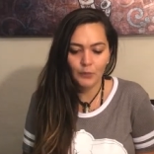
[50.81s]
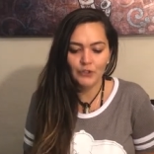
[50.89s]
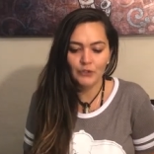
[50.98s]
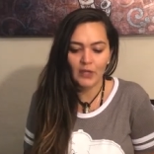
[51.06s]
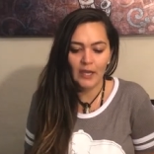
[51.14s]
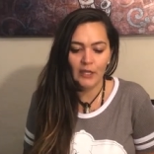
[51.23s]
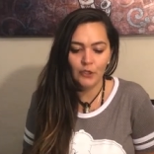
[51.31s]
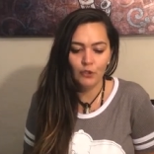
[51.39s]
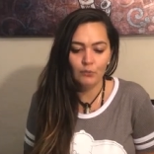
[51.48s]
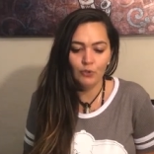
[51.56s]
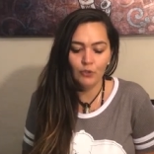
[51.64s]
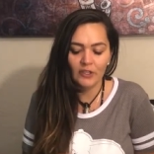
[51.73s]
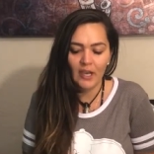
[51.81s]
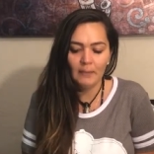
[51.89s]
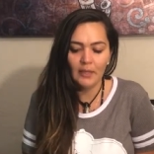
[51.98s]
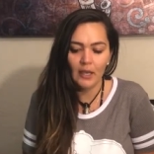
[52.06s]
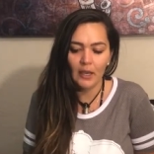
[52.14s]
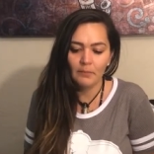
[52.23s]
We do got a new moon
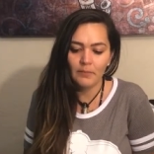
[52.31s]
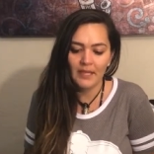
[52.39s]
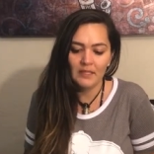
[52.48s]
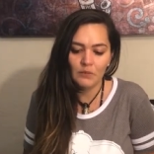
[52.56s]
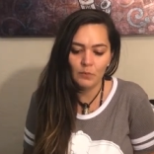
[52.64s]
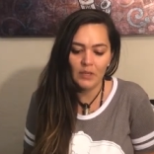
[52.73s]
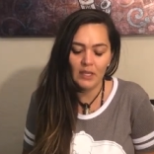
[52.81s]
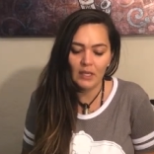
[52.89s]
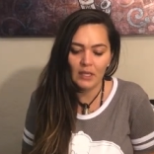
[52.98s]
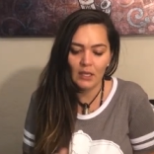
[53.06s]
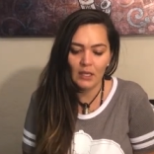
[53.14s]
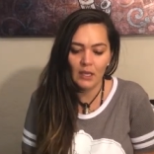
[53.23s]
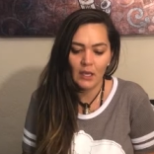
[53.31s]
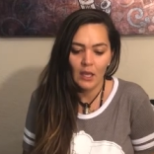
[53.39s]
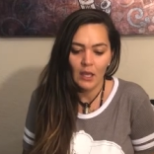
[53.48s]
coming up next week.